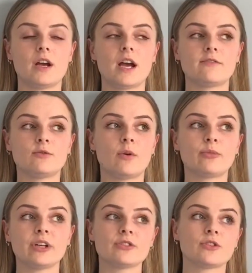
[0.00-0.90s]
everyone
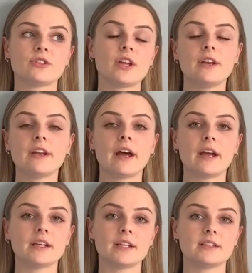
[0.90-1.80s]
brings on a
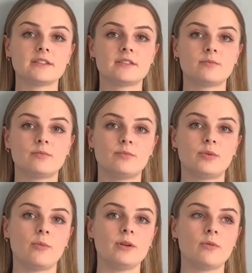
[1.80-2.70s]
Sunday is
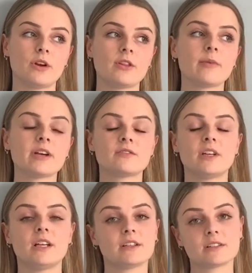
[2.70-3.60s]
probably one of the best
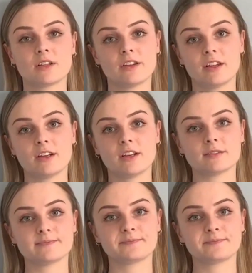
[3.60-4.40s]
feelings, I think.